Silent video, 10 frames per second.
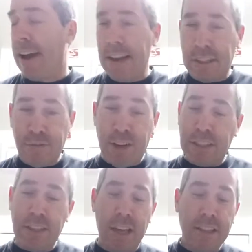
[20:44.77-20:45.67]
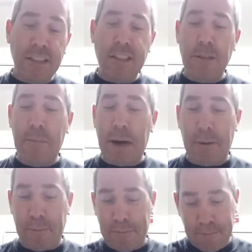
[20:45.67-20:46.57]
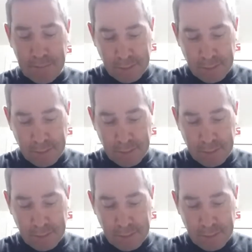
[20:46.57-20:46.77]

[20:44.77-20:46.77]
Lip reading: And this fits, this is about